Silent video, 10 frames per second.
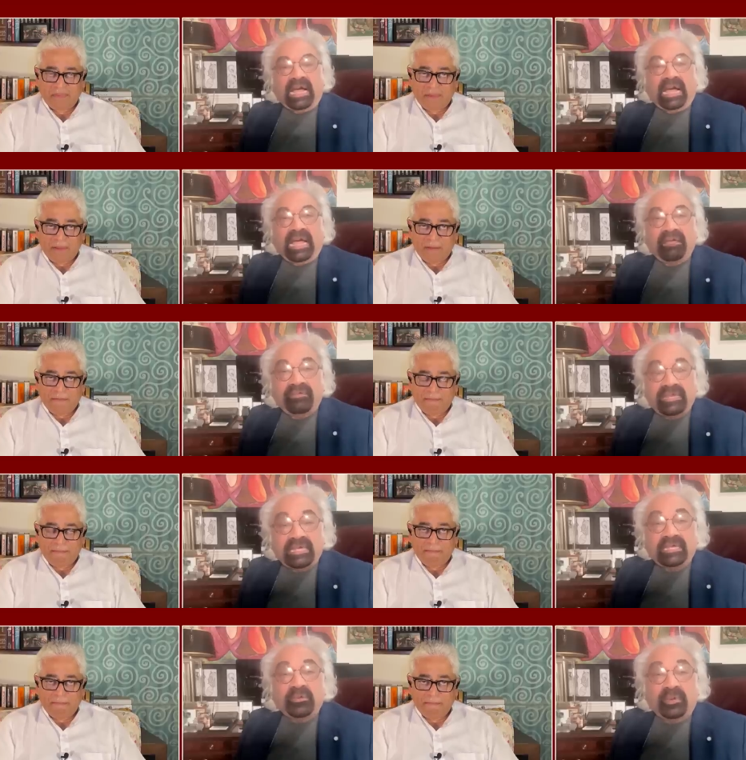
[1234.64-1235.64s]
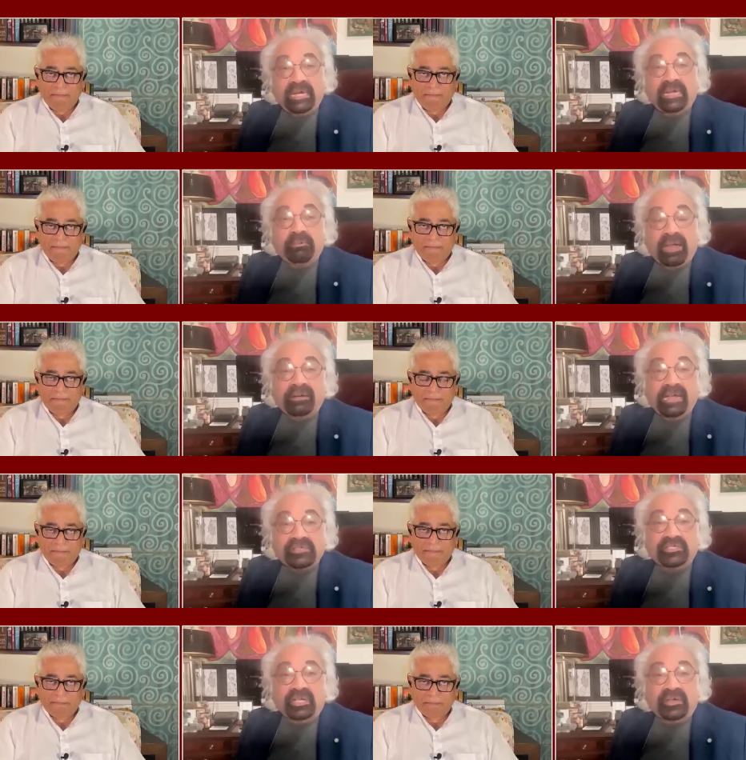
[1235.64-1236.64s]
Speaker 1: I'm really worried about next
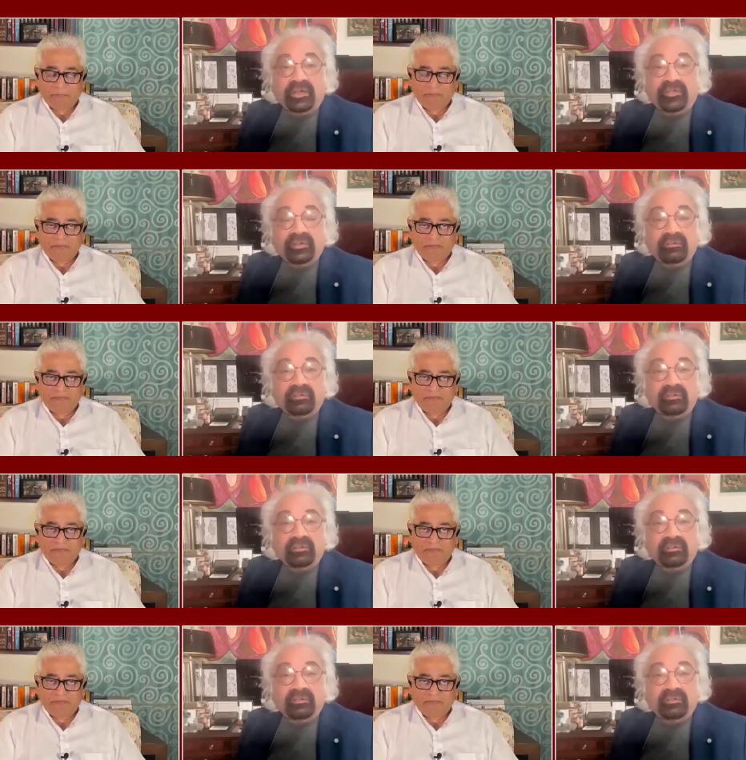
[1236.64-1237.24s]
generation.